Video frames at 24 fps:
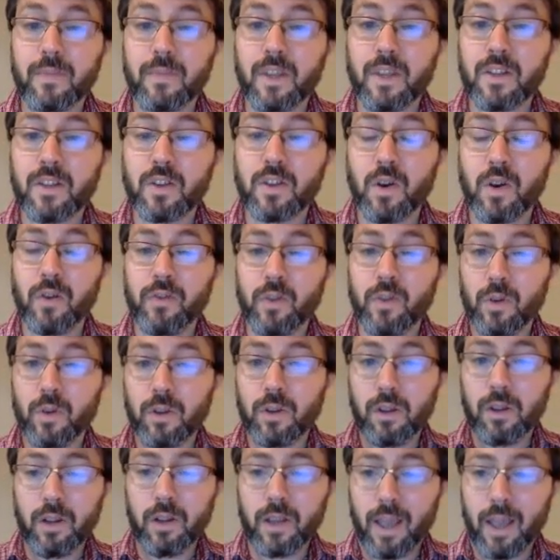So if you
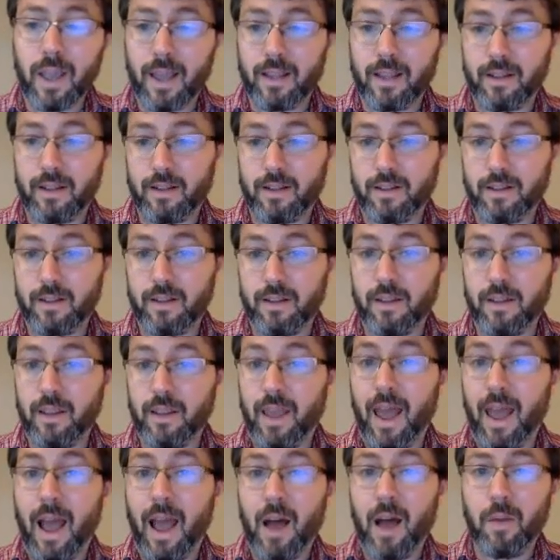look at
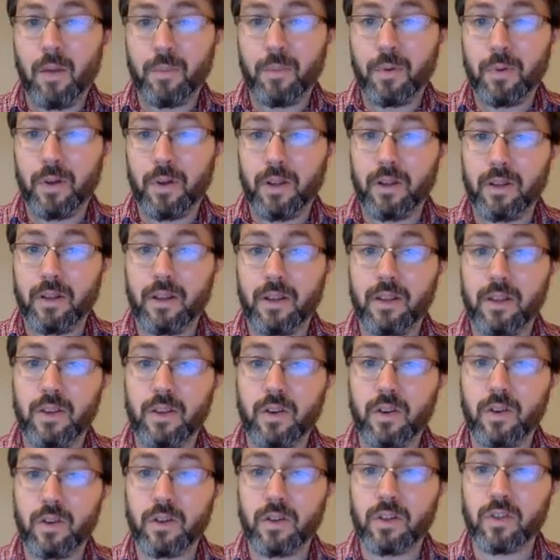the output in
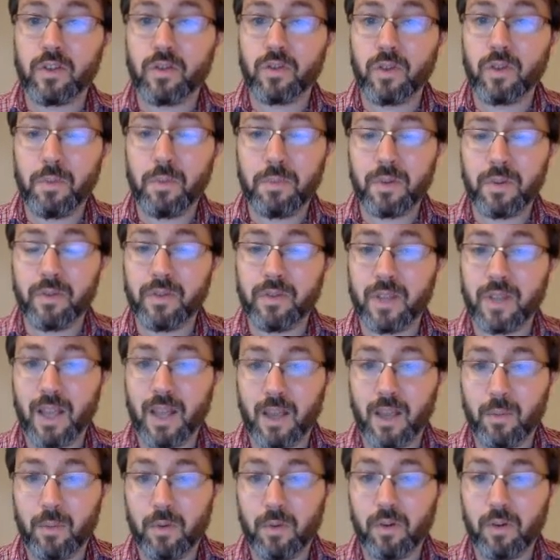your descriptive
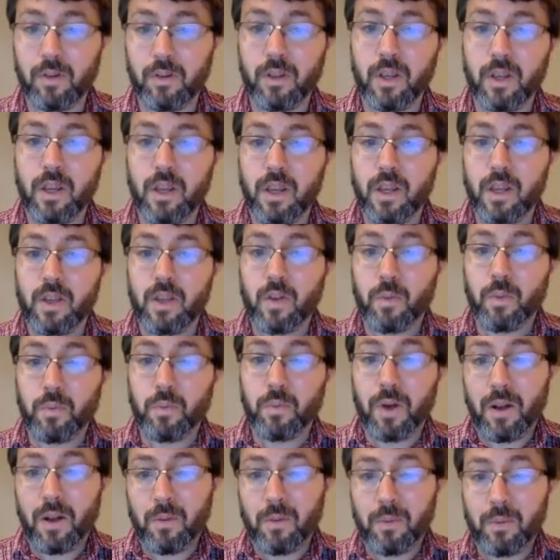table, you'll
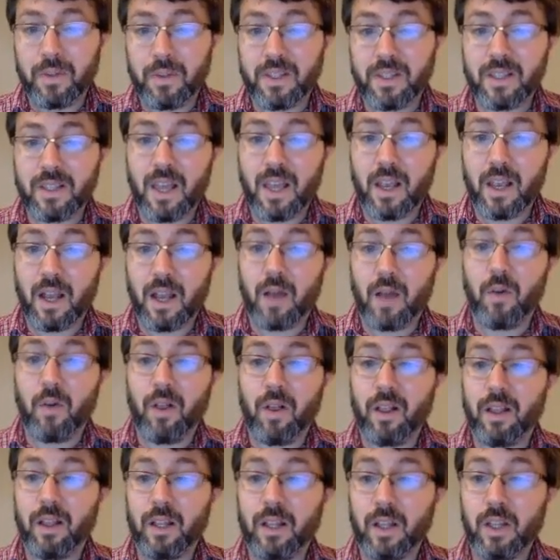probably say,
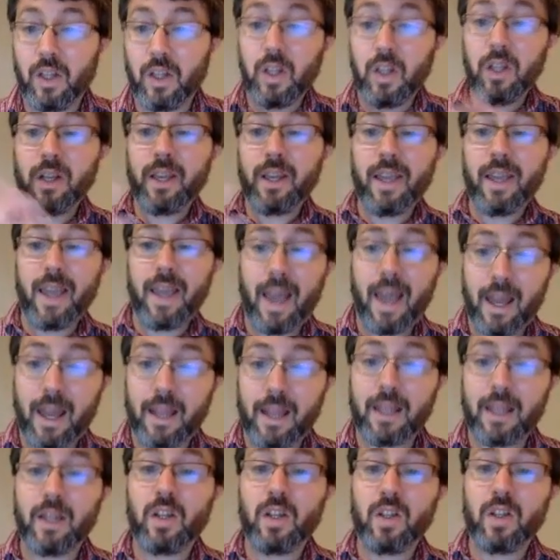well, looking at
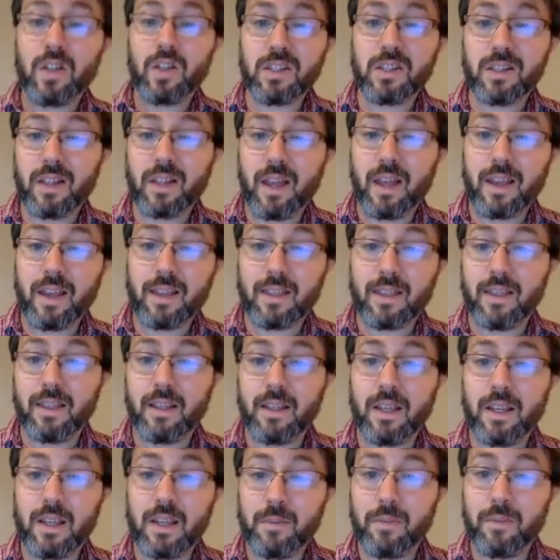it, it looks like the
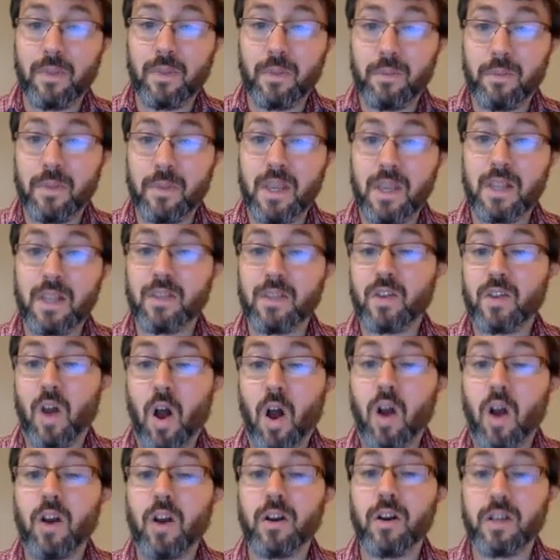means
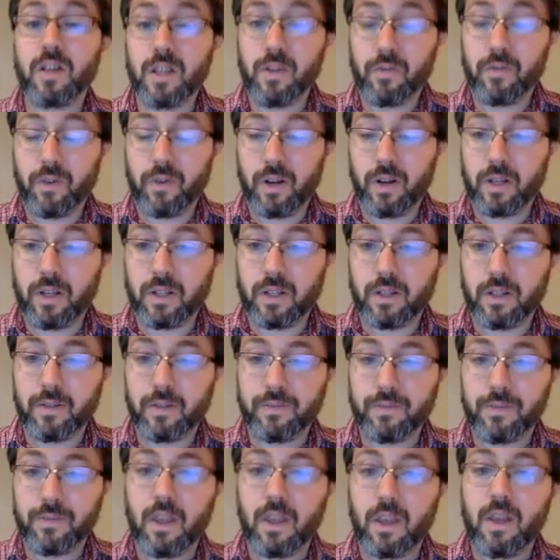are different.
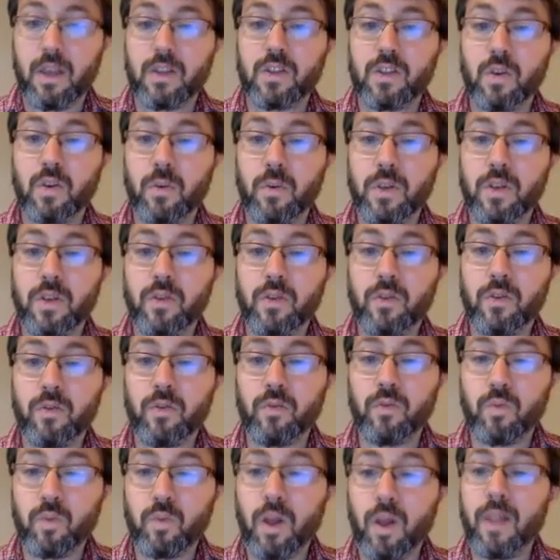So when you
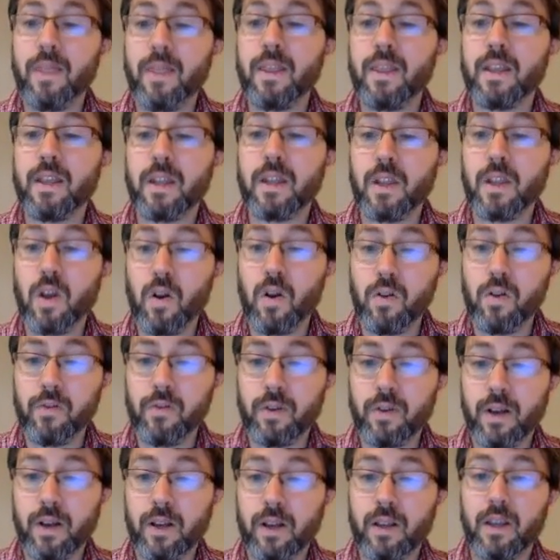run the
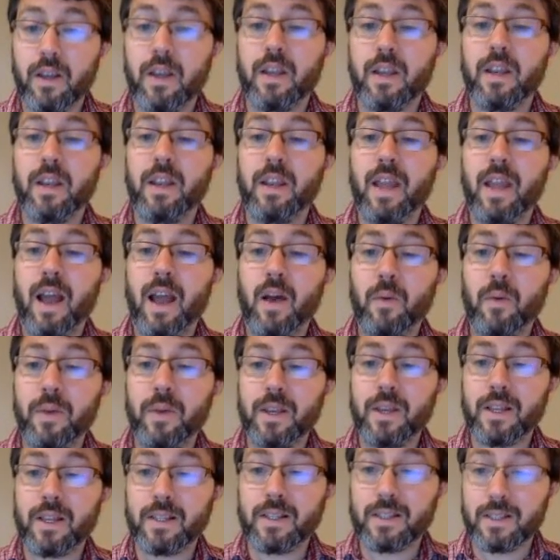ANOVA, now we
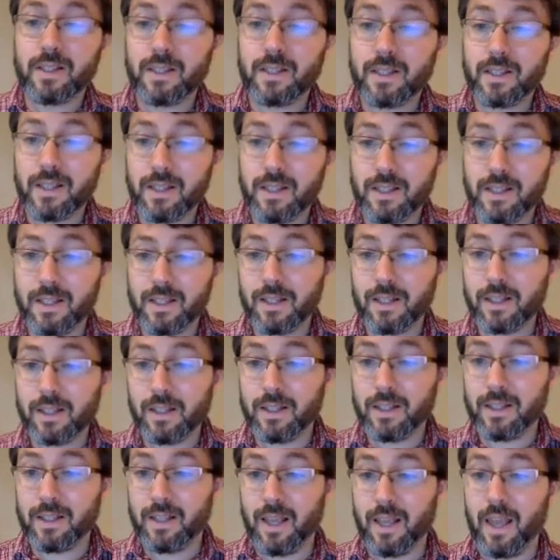can
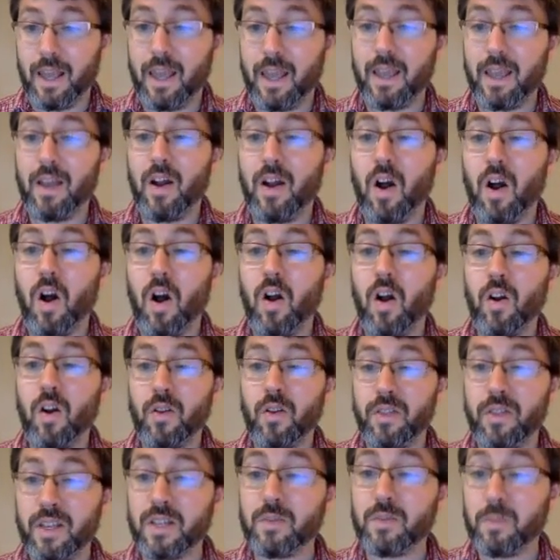statistically say, are
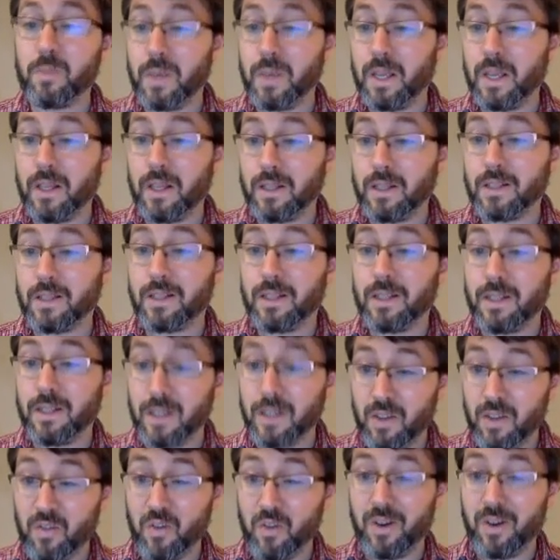these means
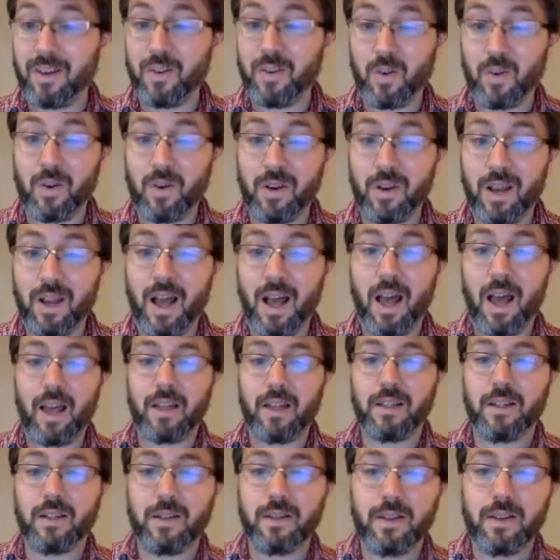different or
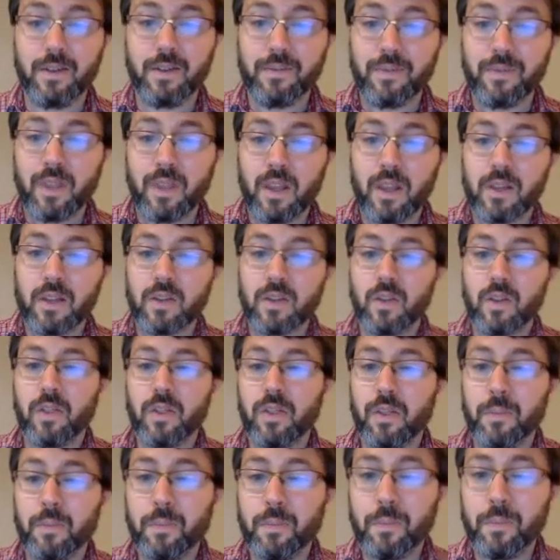not? So
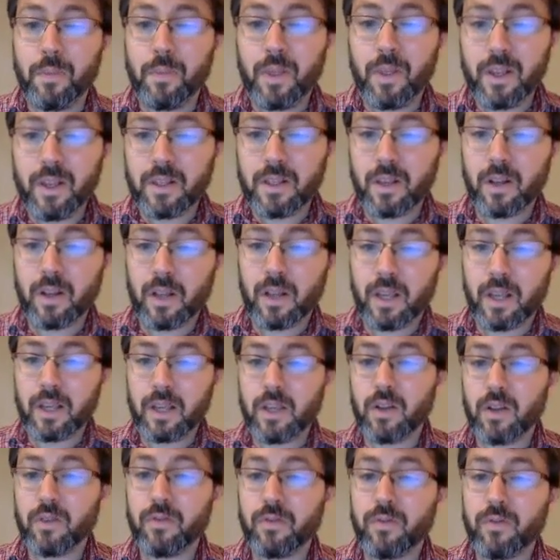the place I'd like
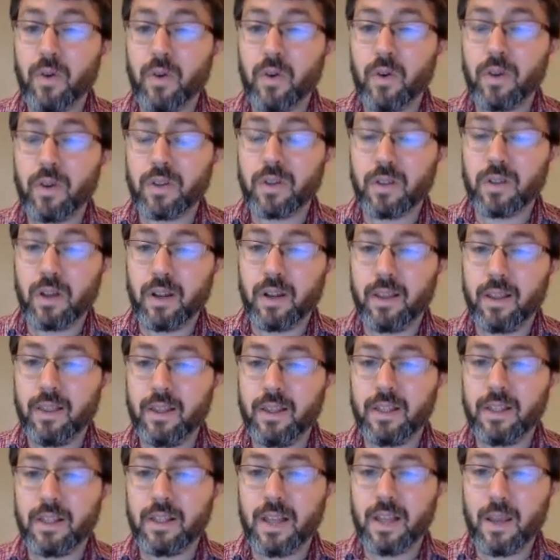you to focus on in
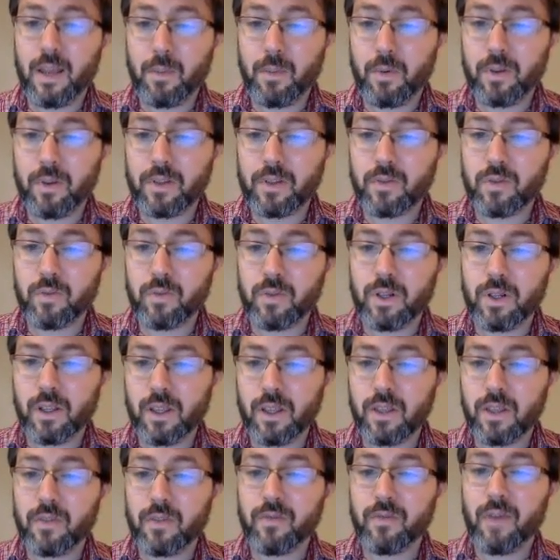this table is
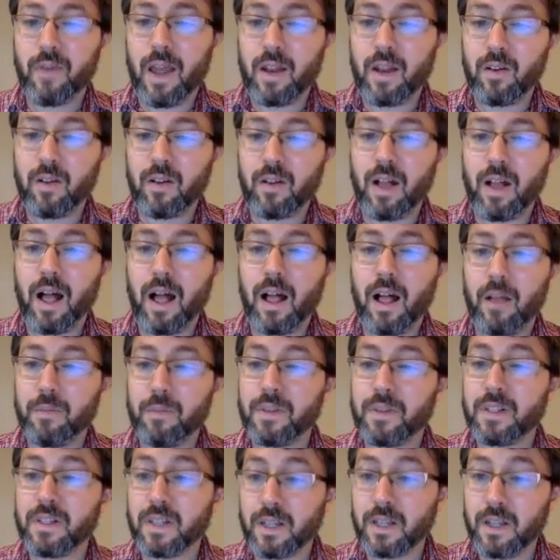really the final column,
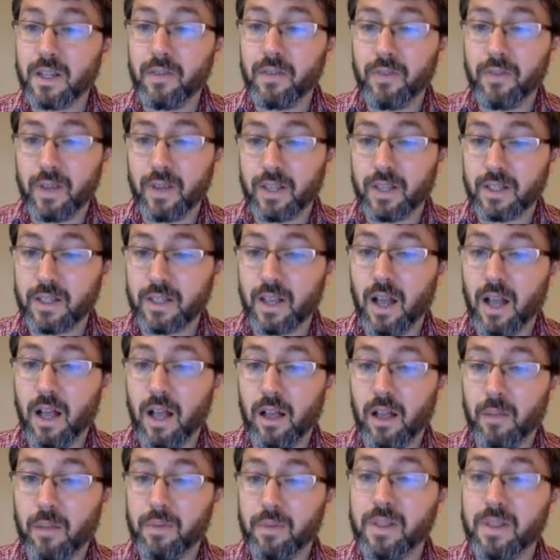the significance
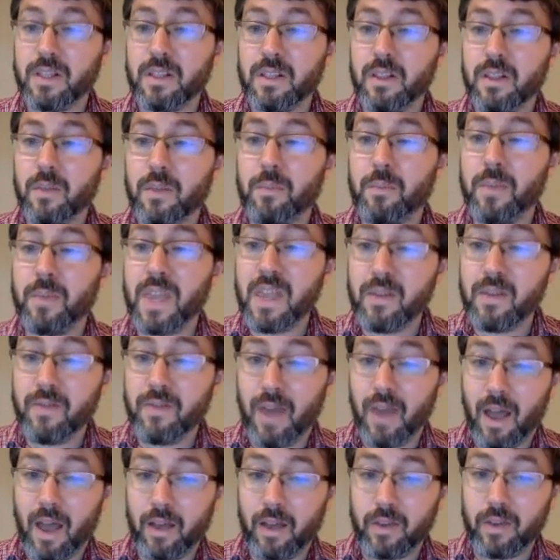column. This is the
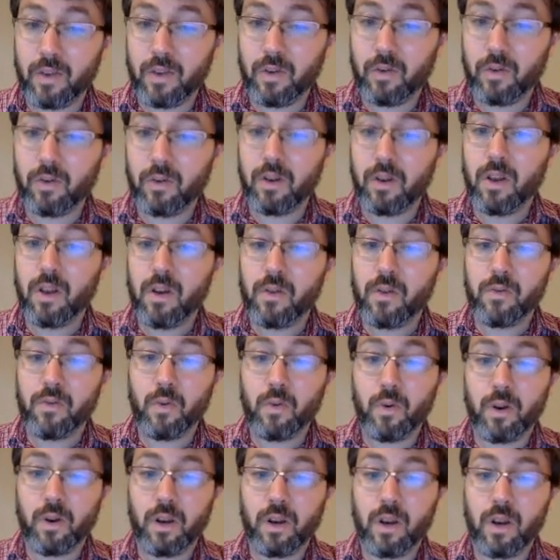p-value
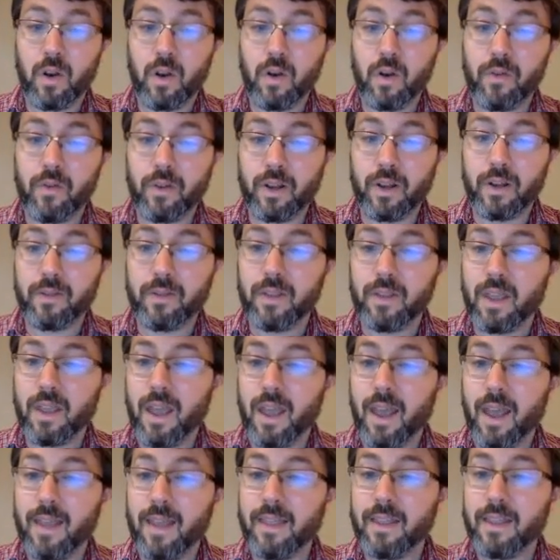for ANOVA.
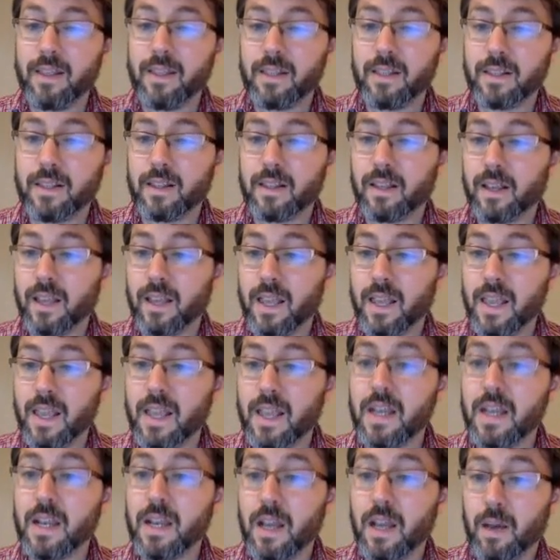And this is the
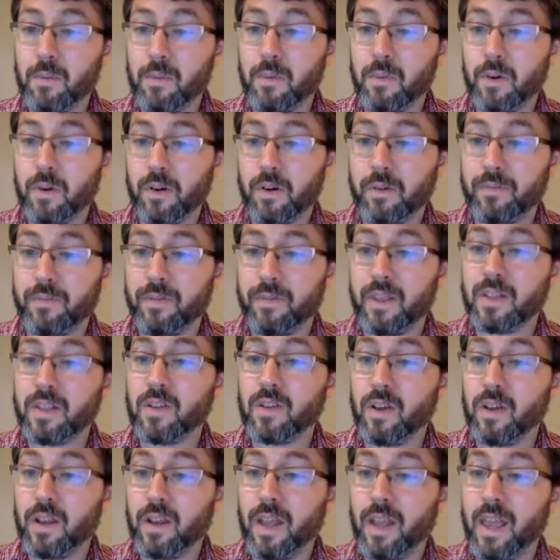key number that's
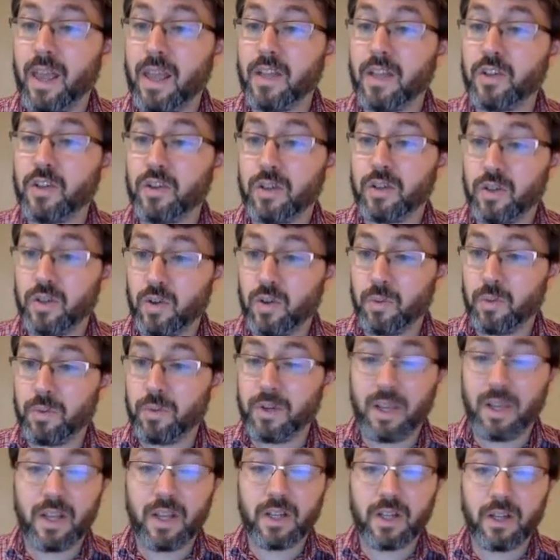going to aid your
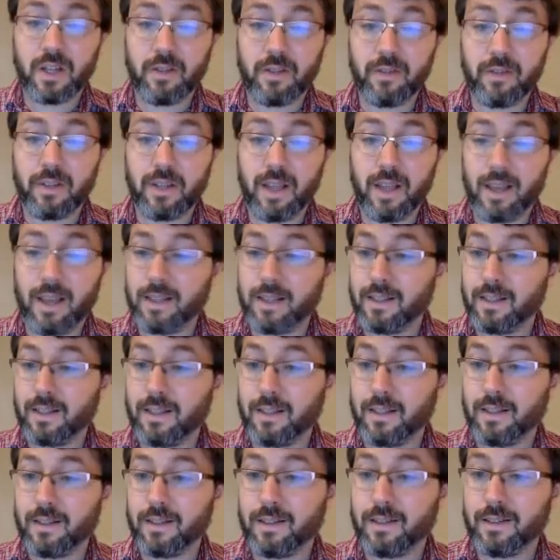interpretation of the test.